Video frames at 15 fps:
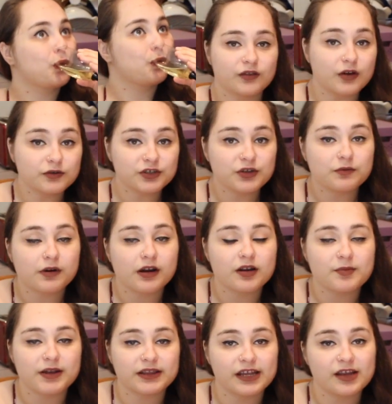Though she worried
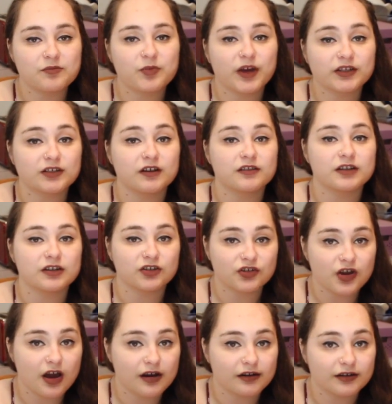about the impact on their
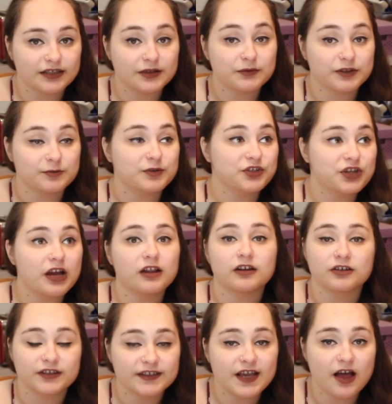daughters, it was Michelle
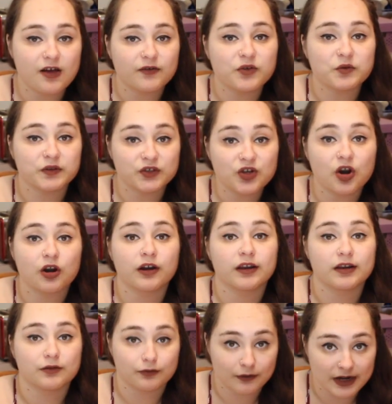herself who was
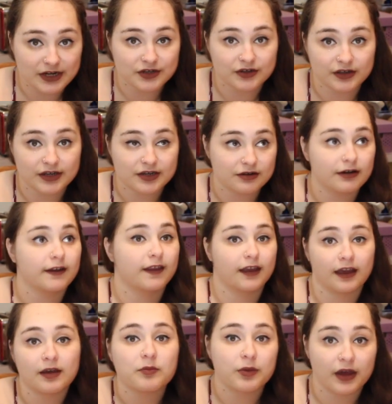targeted racially during the
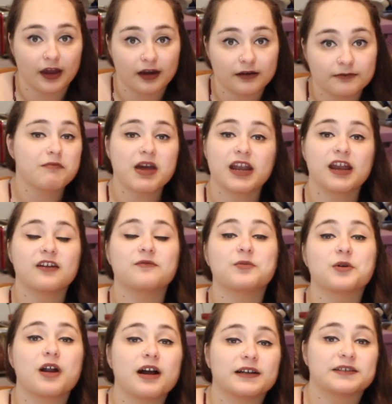campaign. Many of
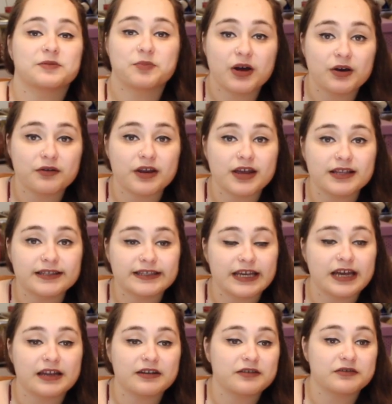Barack's opponents,
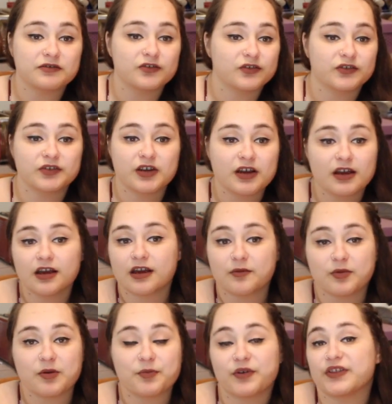and just
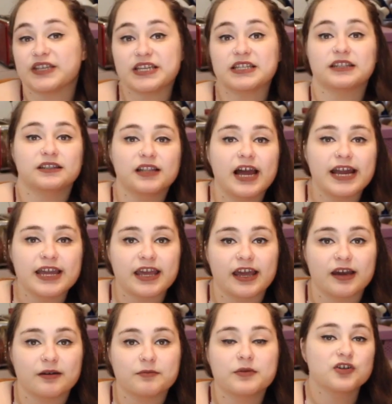people that didn't like
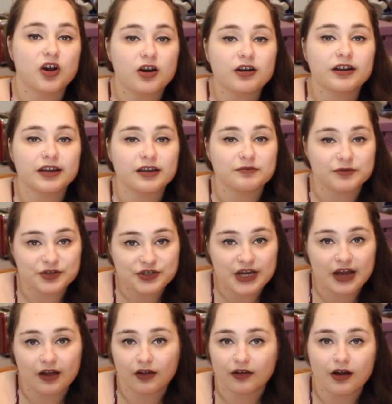him, targeted
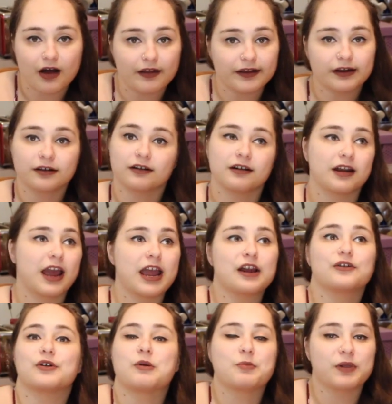Michelle, calling her an
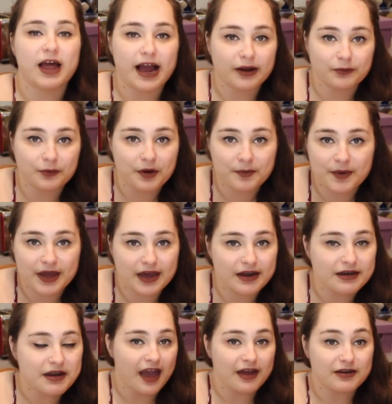angry black
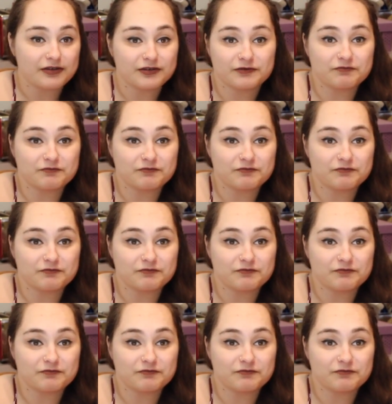woman and